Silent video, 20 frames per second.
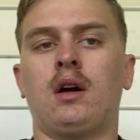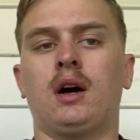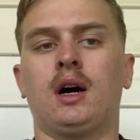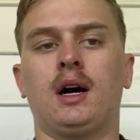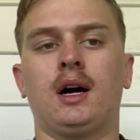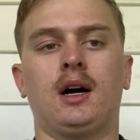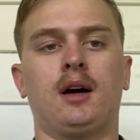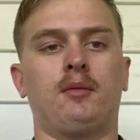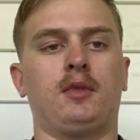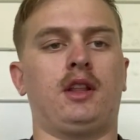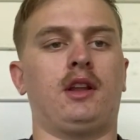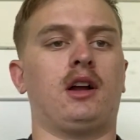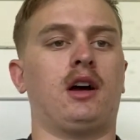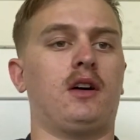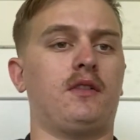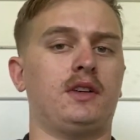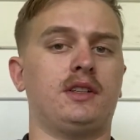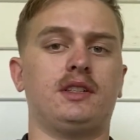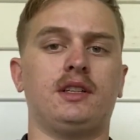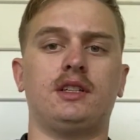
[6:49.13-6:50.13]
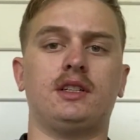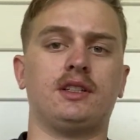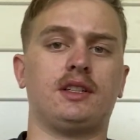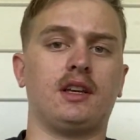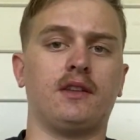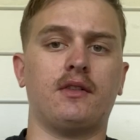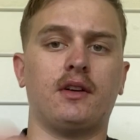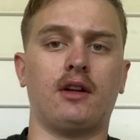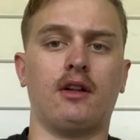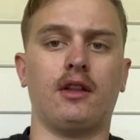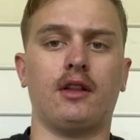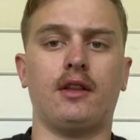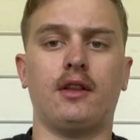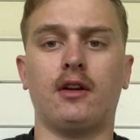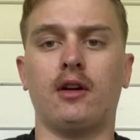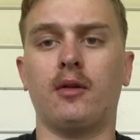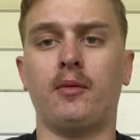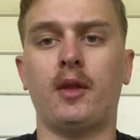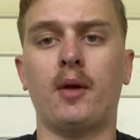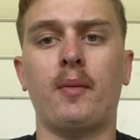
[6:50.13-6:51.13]
And then obviously just give all
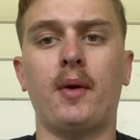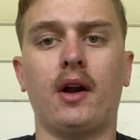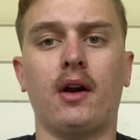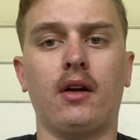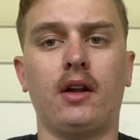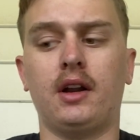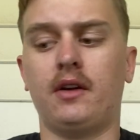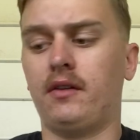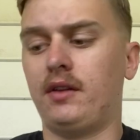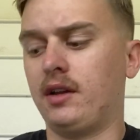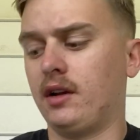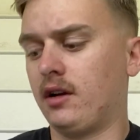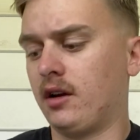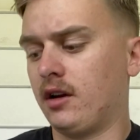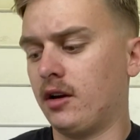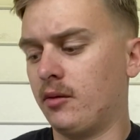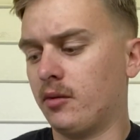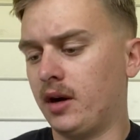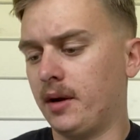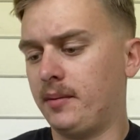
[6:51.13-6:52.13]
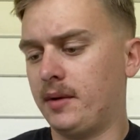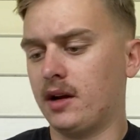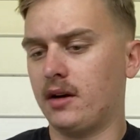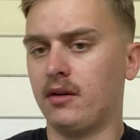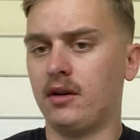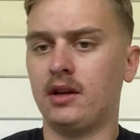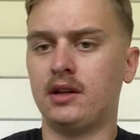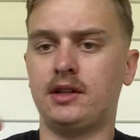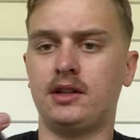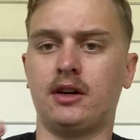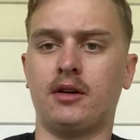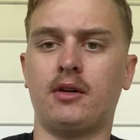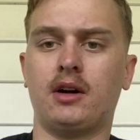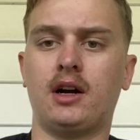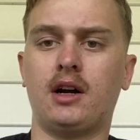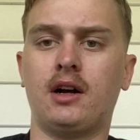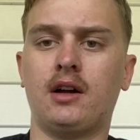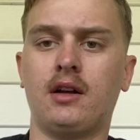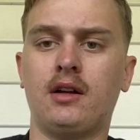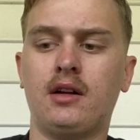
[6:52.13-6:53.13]
the barrel and everything a good wipe down.
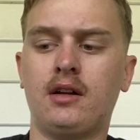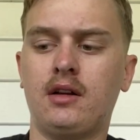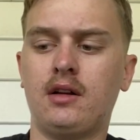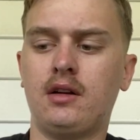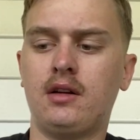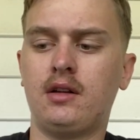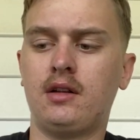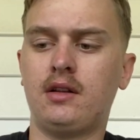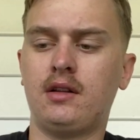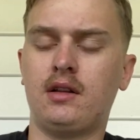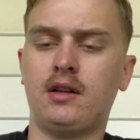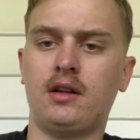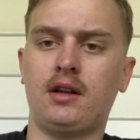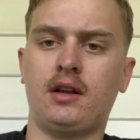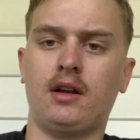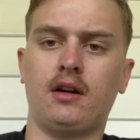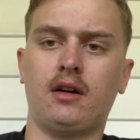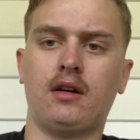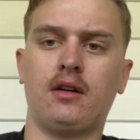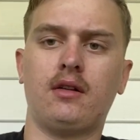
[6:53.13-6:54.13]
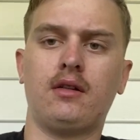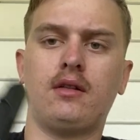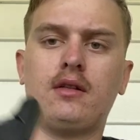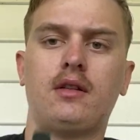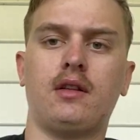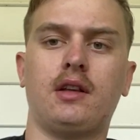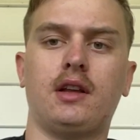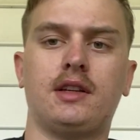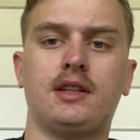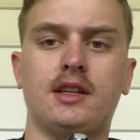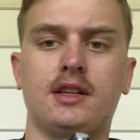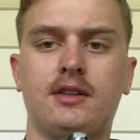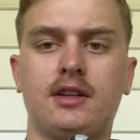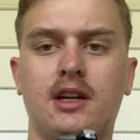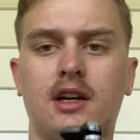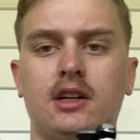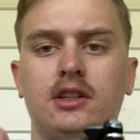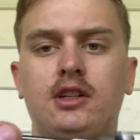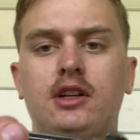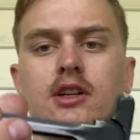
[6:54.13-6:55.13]
So here, this is
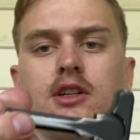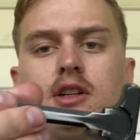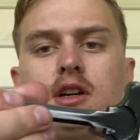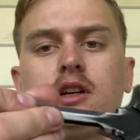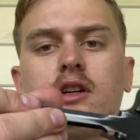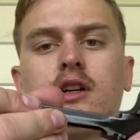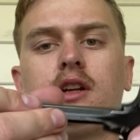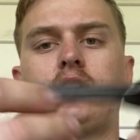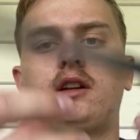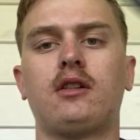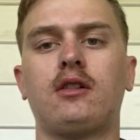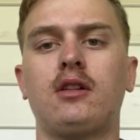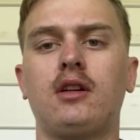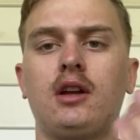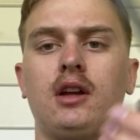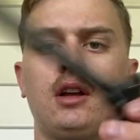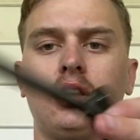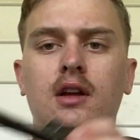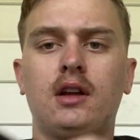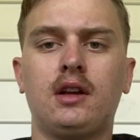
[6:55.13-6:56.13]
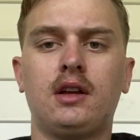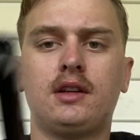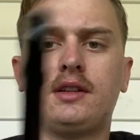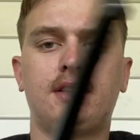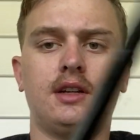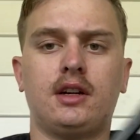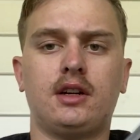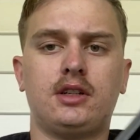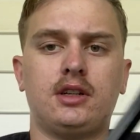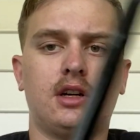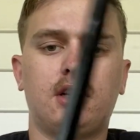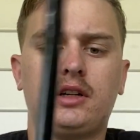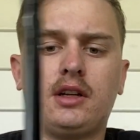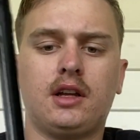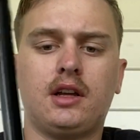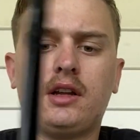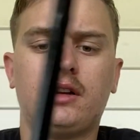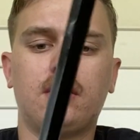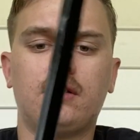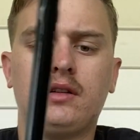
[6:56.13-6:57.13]
your charging handle, standard charging
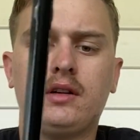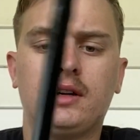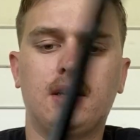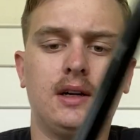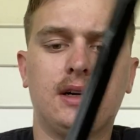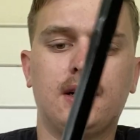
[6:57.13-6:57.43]
handle.